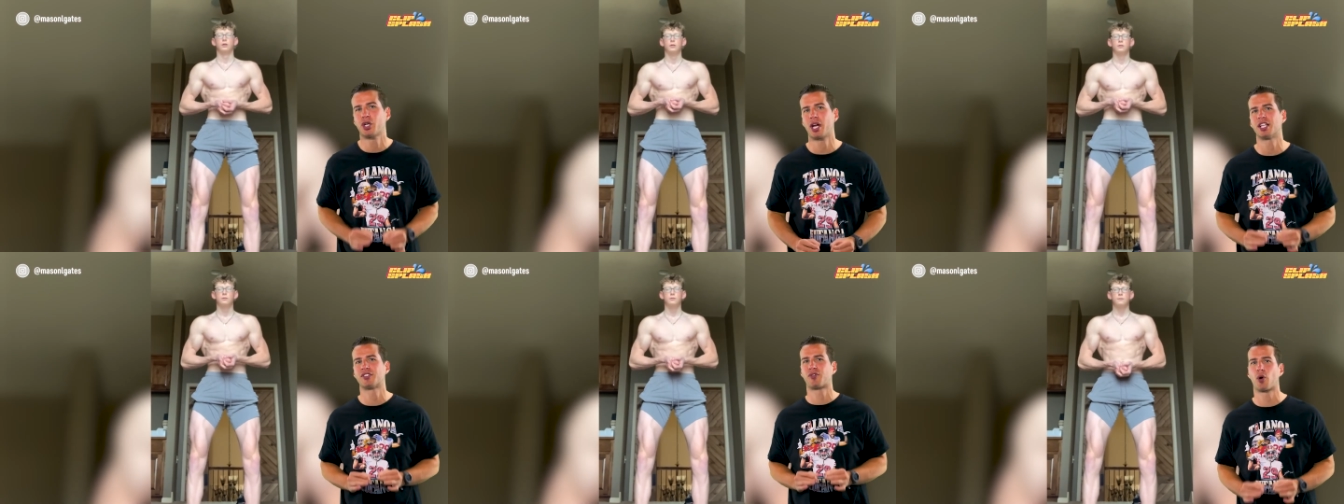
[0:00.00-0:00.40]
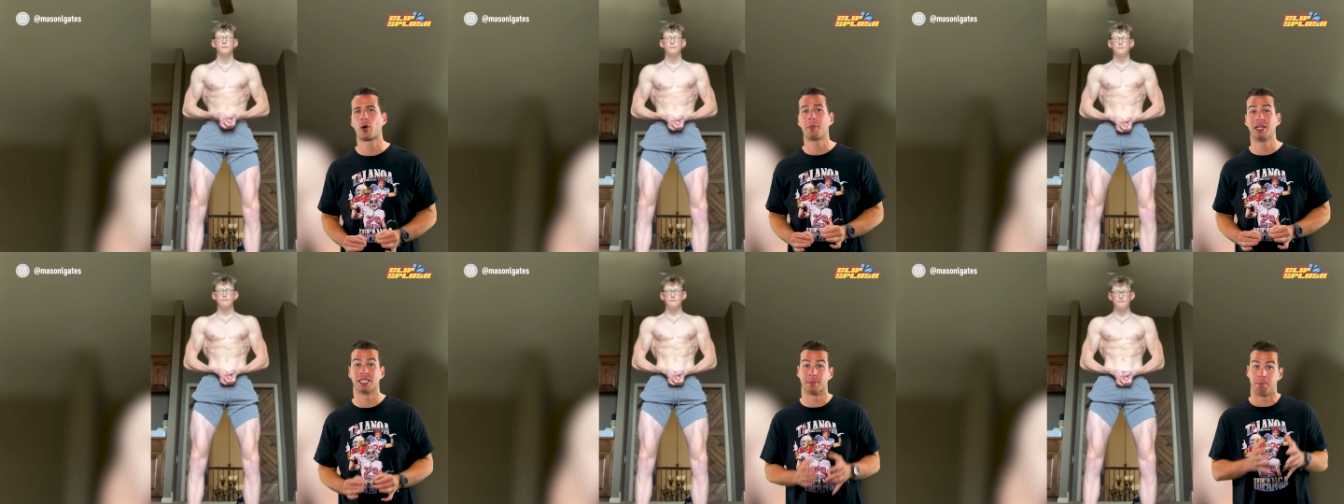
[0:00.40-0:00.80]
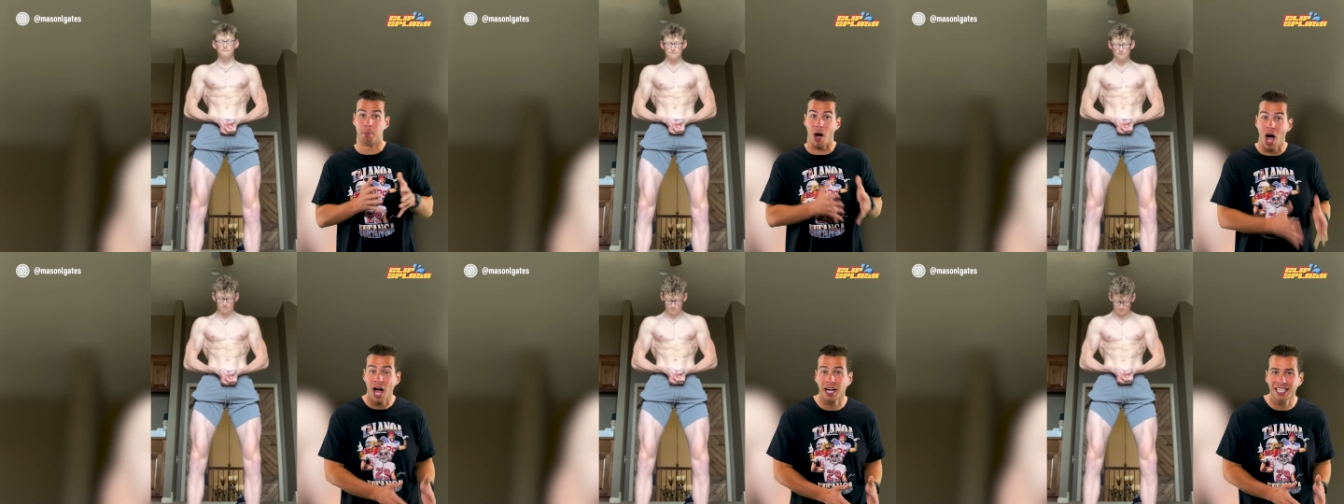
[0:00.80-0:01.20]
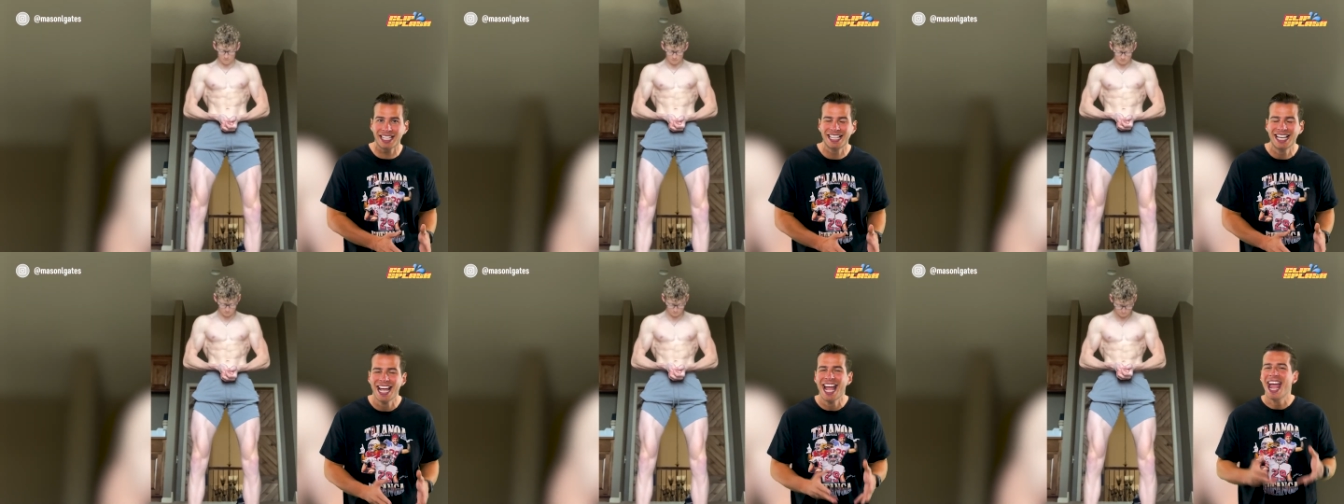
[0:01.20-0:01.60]
transform his
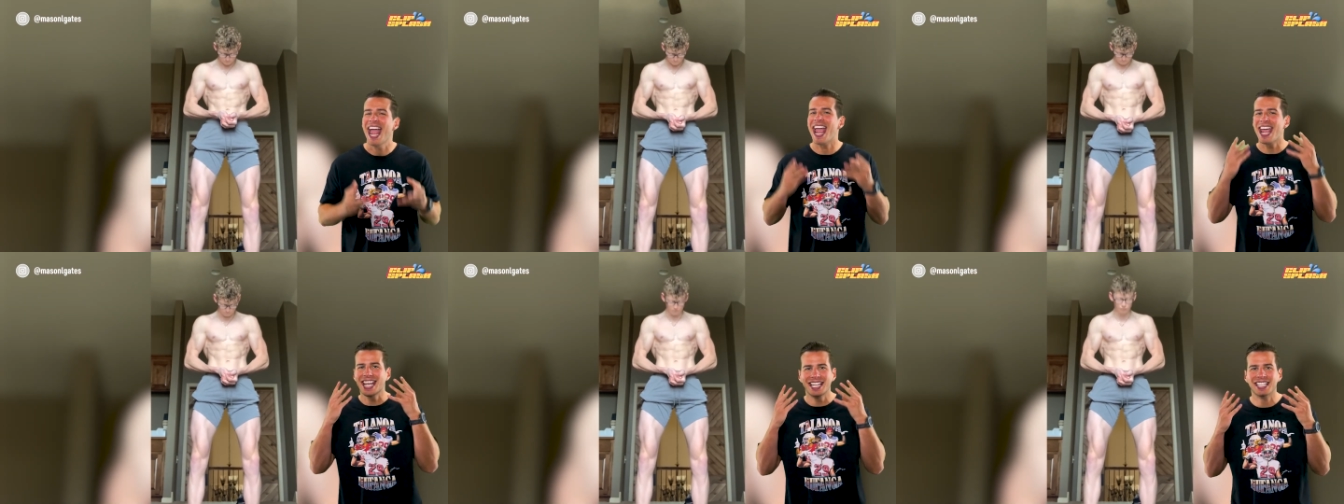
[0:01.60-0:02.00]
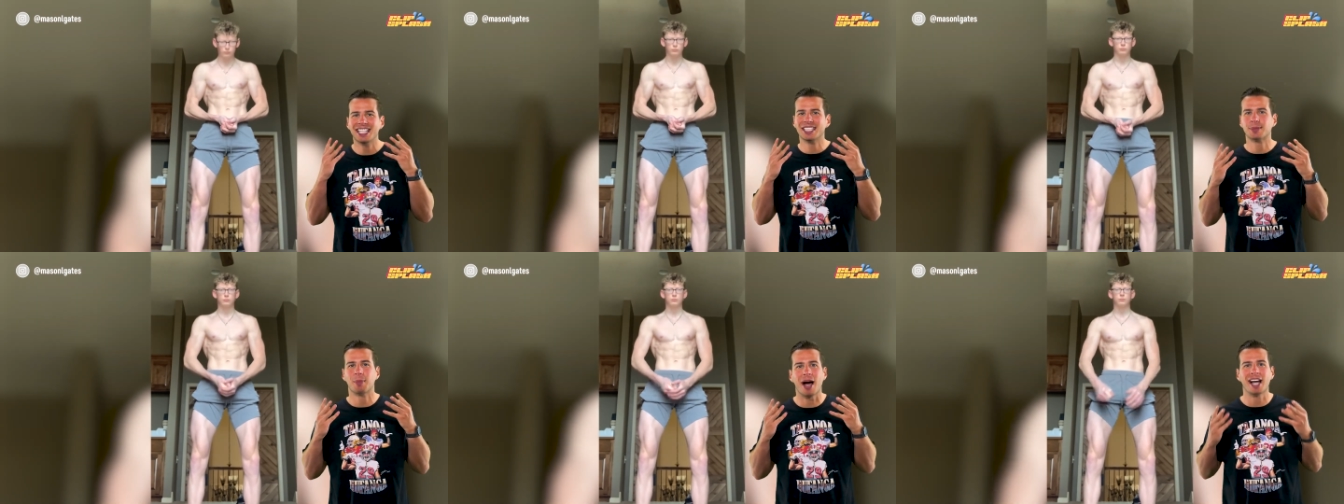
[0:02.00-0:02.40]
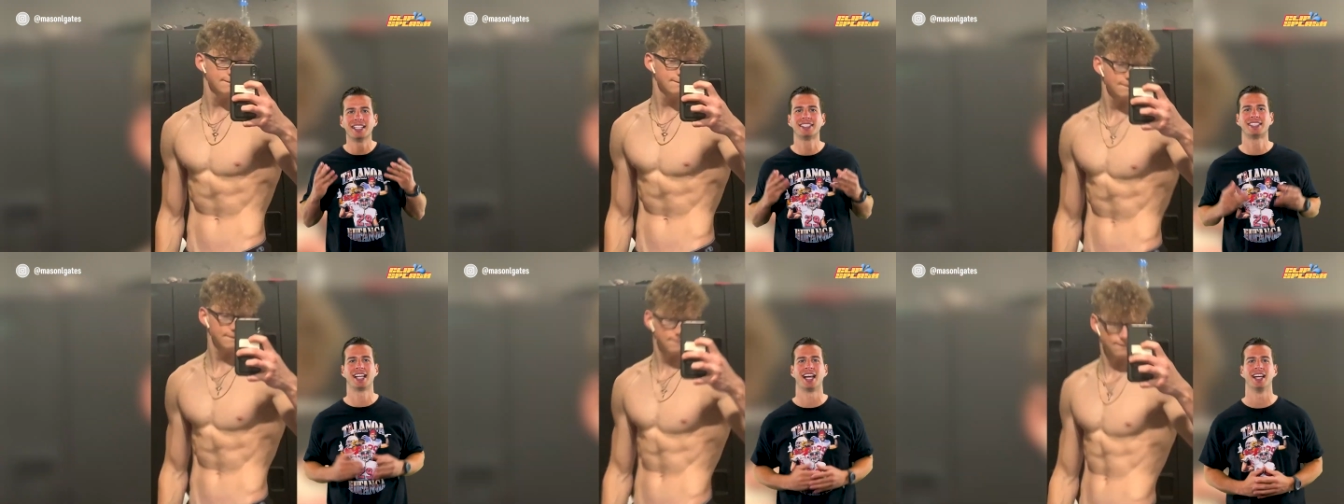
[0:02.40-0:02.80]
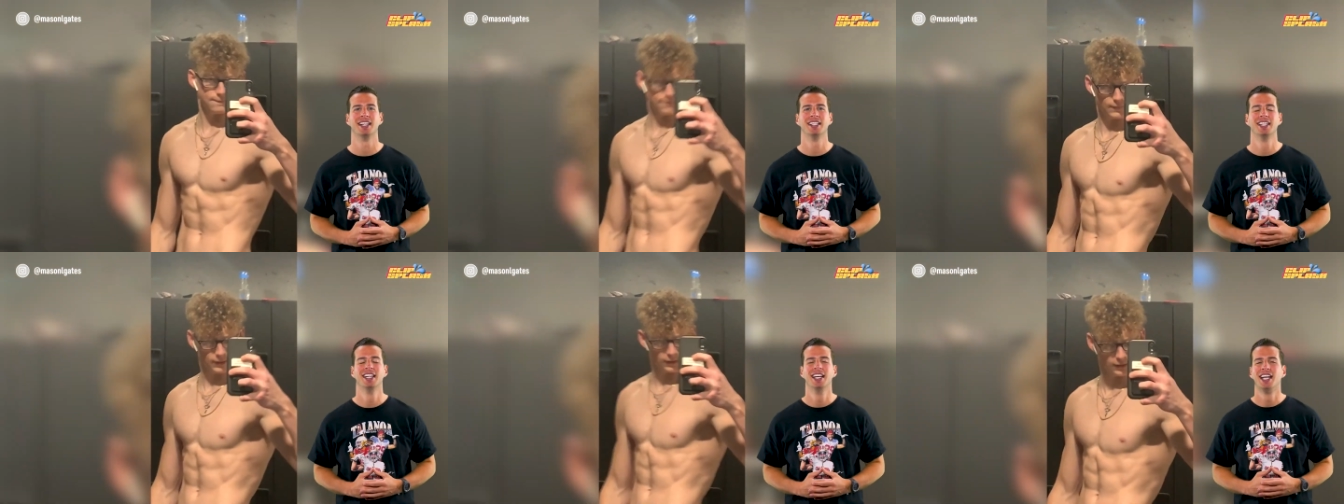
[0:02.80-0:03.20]
body and his mindset.
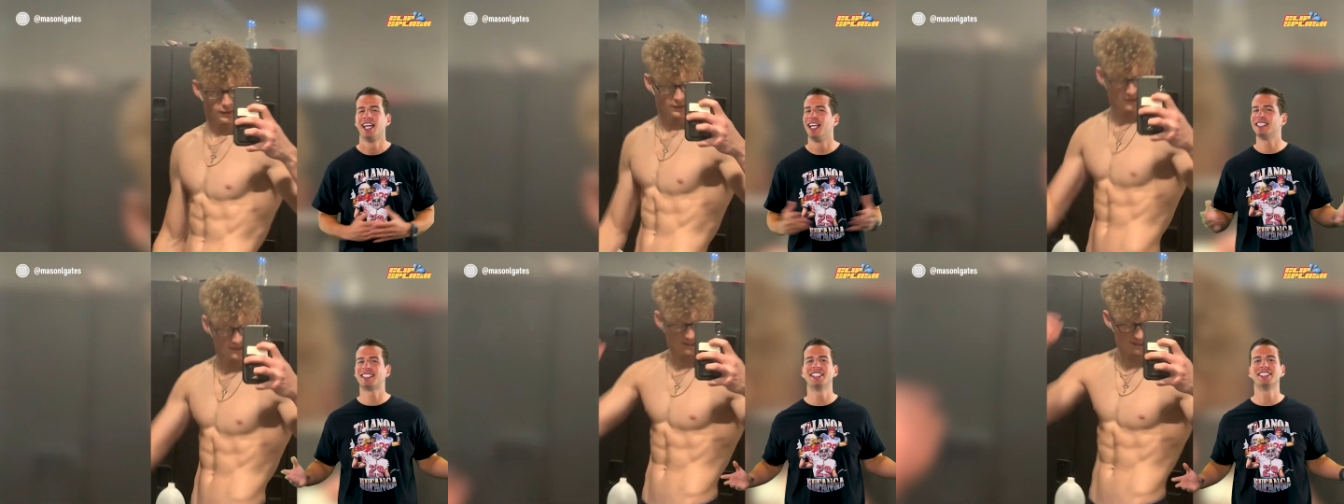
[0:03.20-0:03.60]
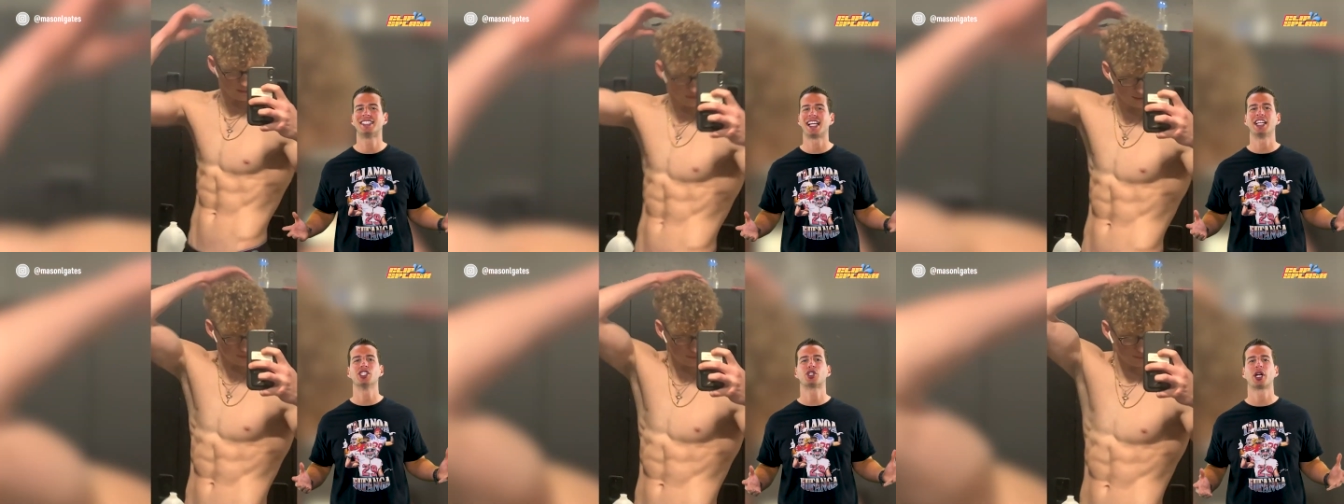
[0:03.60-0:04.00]
His insane